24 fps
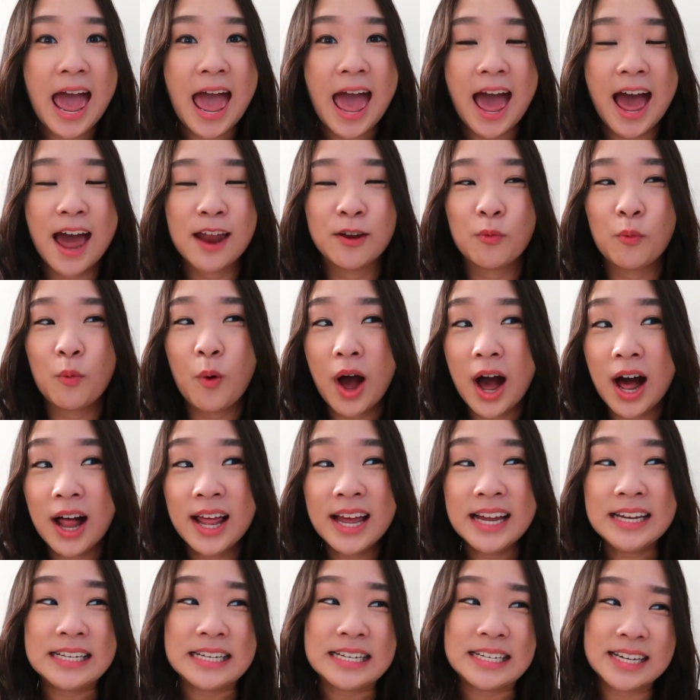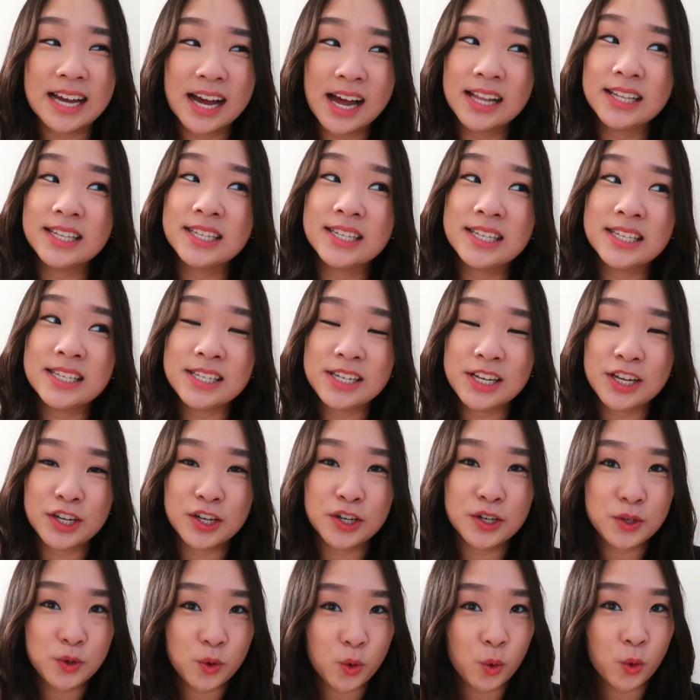And while I did not
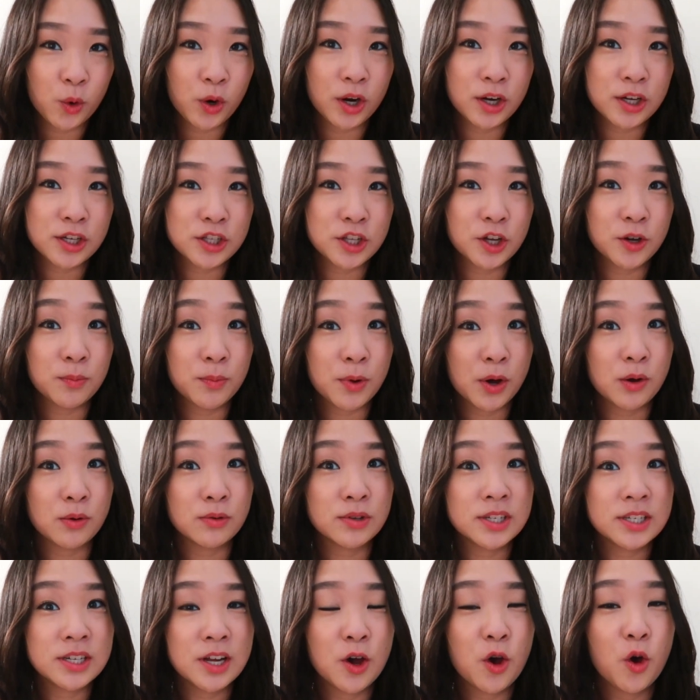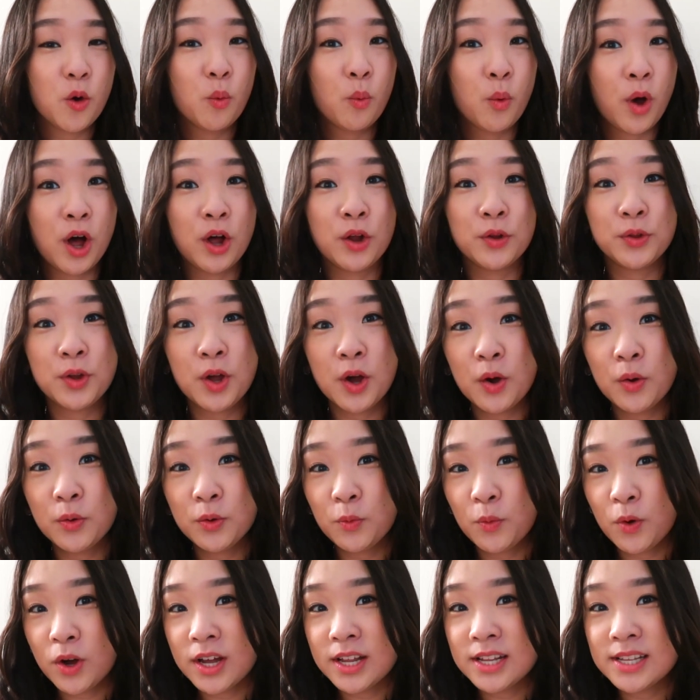steer towards their most
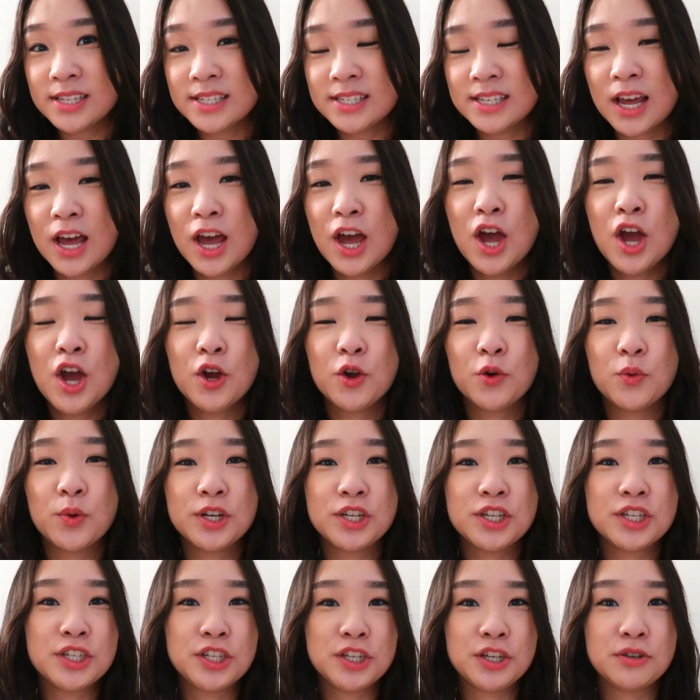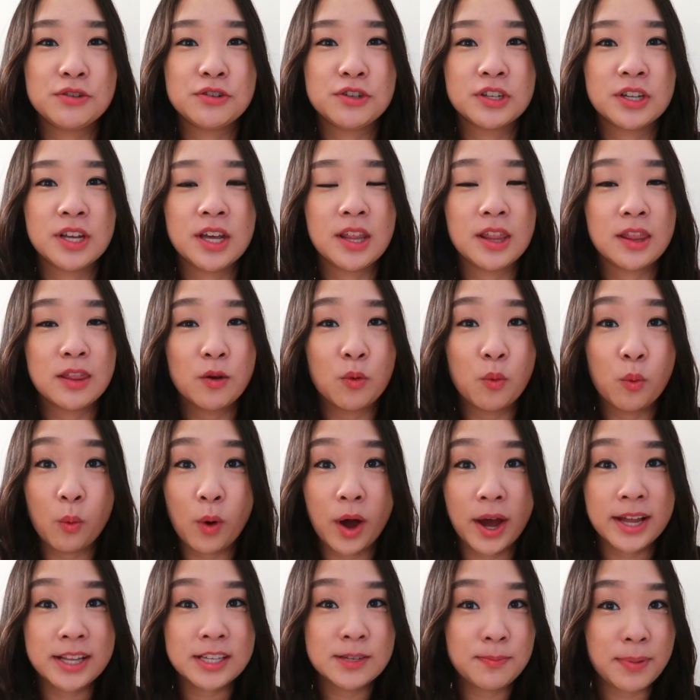well-known ones, which is usually the
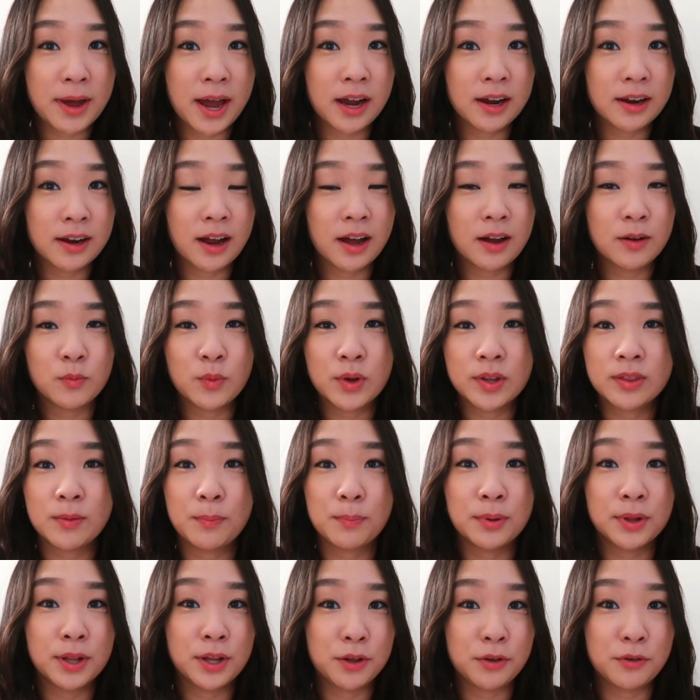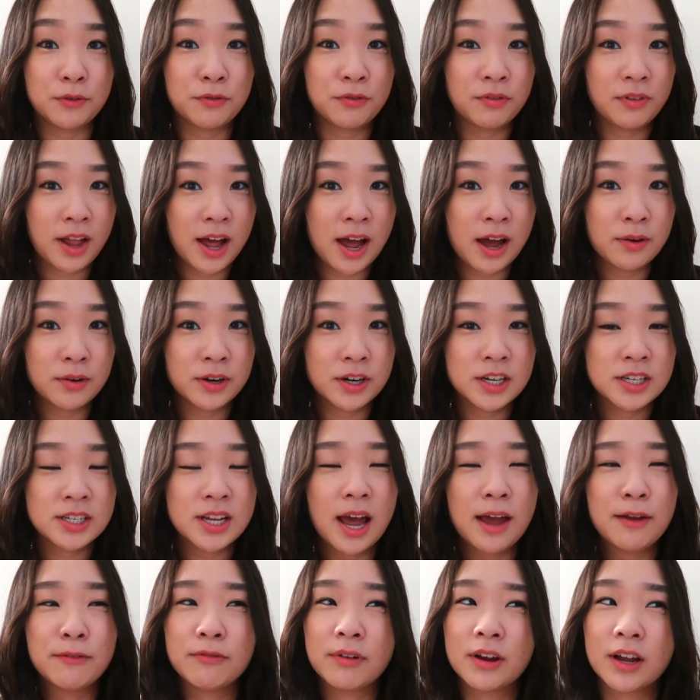white background with the blue flowers.
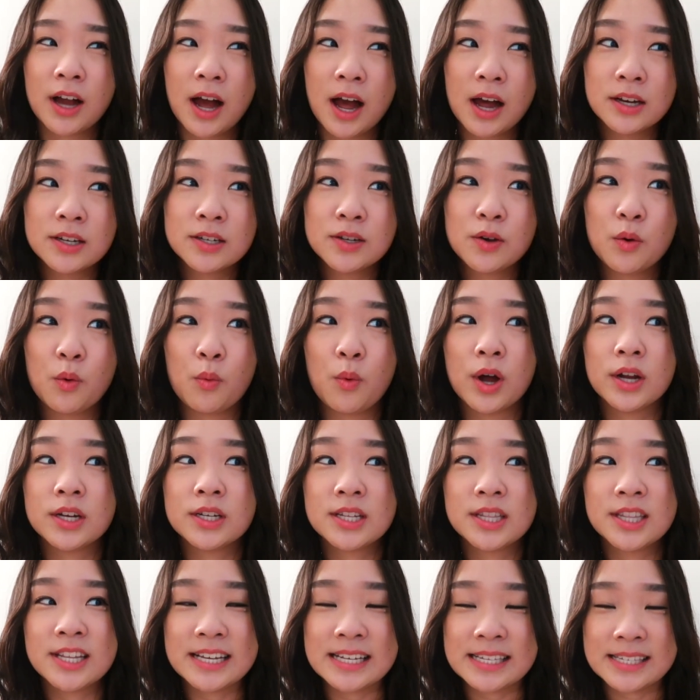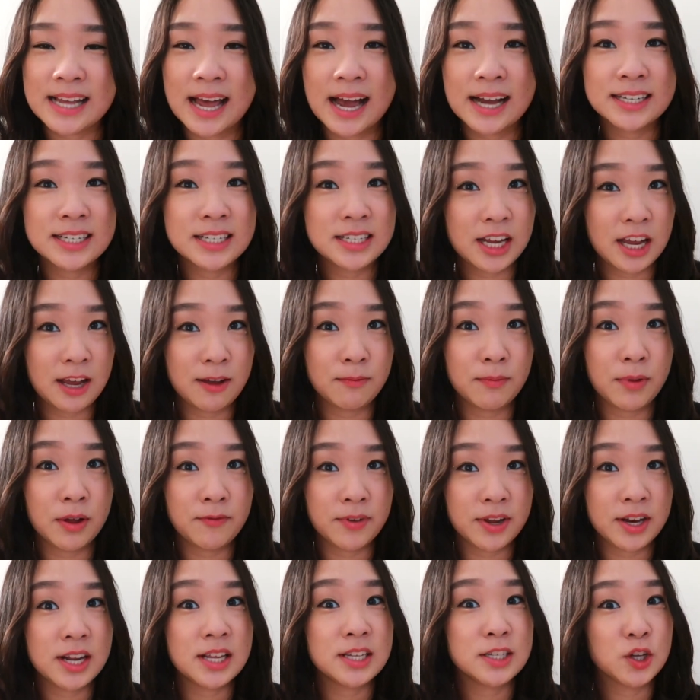I forgot what the exact name of
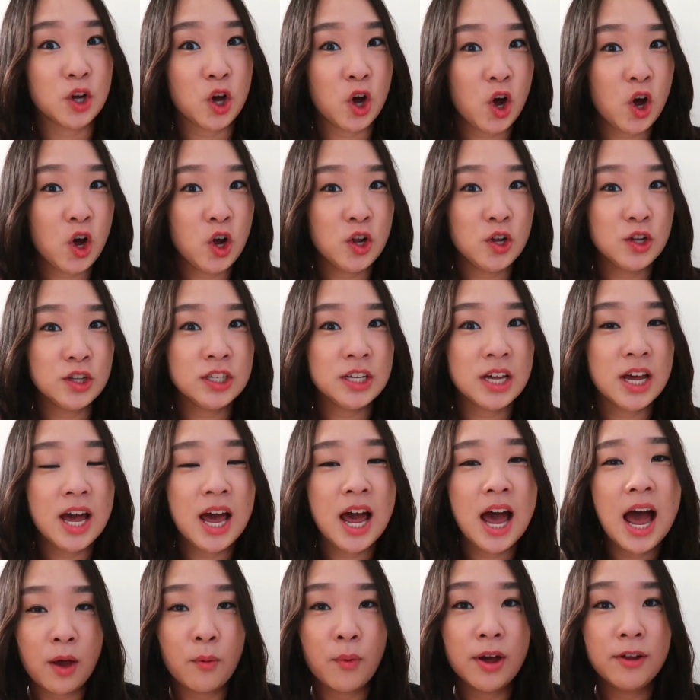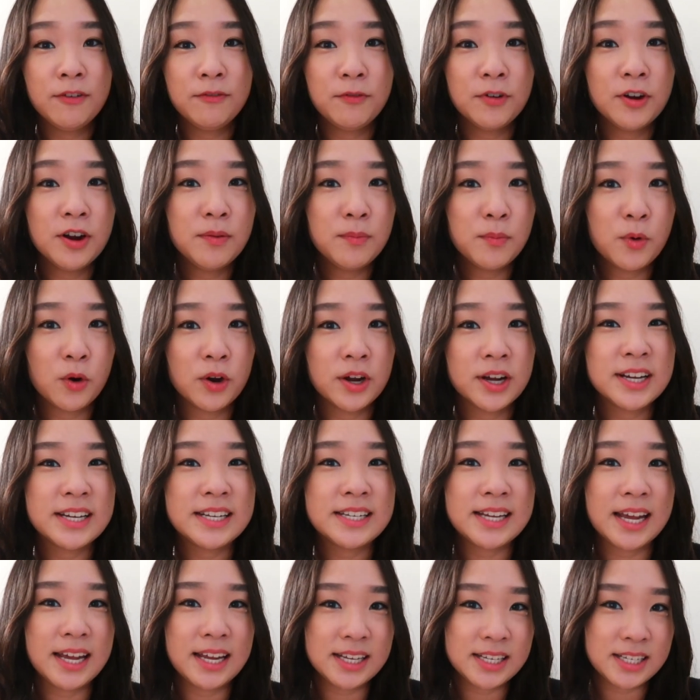it is called. I went for a more
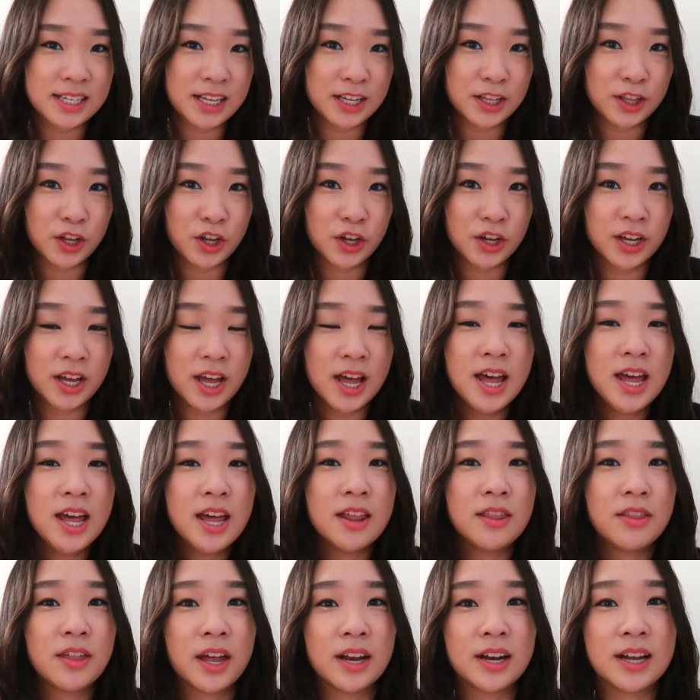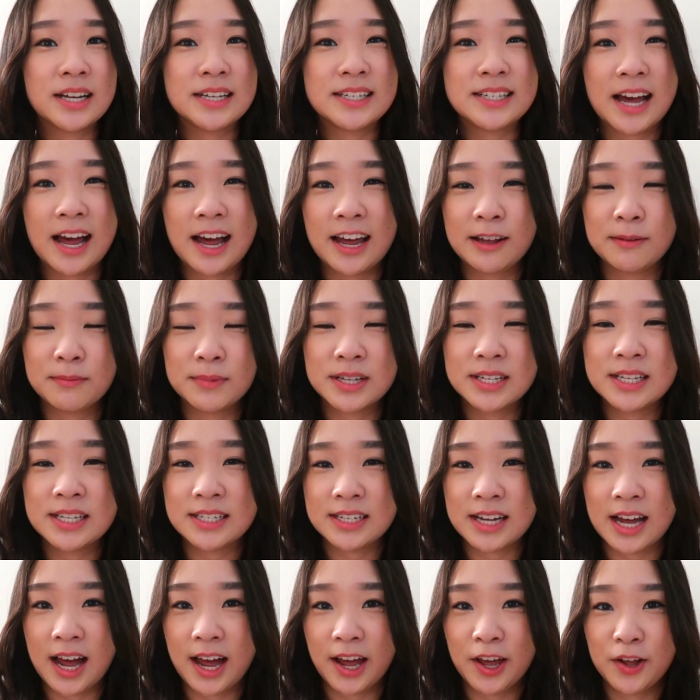dainty look than a timeless
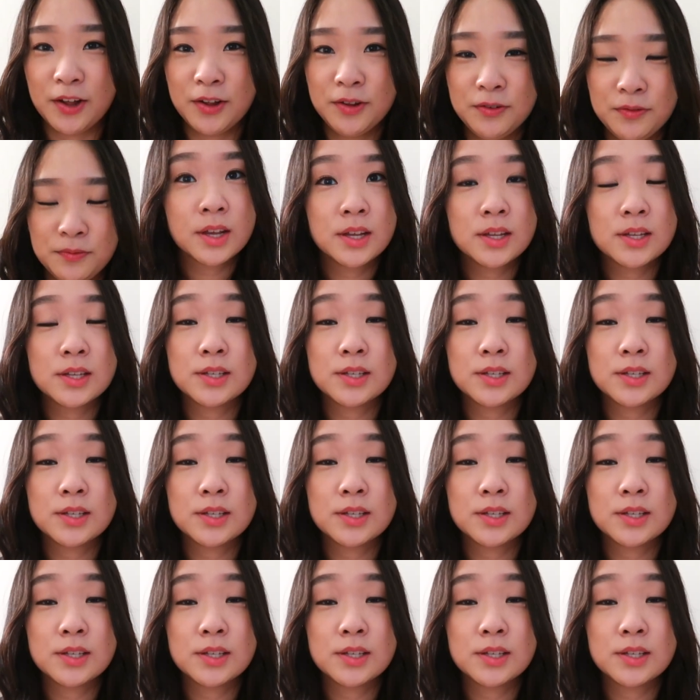style.